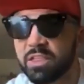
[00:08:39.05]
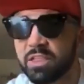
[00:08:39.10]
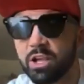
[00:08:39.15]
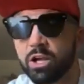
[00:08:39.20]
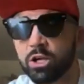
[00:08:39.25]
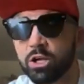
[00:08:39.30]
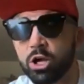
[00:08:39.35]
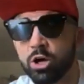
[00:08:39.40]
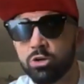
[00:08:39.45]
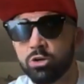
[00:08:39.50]

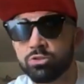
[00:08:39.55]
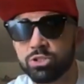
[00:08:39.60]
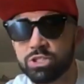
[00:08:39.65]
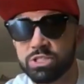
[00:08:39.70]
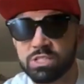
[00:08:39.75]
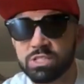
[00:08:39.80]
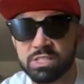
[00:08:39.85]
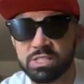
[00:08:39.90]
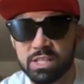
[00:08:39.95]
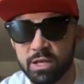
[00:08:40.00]
their
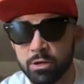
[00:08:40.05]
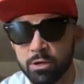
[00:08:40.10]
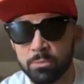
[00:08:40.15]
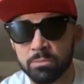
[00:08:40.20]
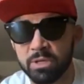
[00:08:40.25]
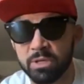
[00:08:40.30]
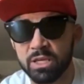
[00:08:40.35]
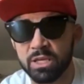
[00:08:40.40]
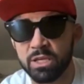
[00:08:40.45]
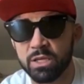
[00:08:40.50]
coaches tell
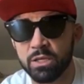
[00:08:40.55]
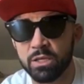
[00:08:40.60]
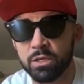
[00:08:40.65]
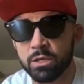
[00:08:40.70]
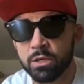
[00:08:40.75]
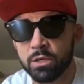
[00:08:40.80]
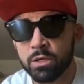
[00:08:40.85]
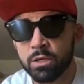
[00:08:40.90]
me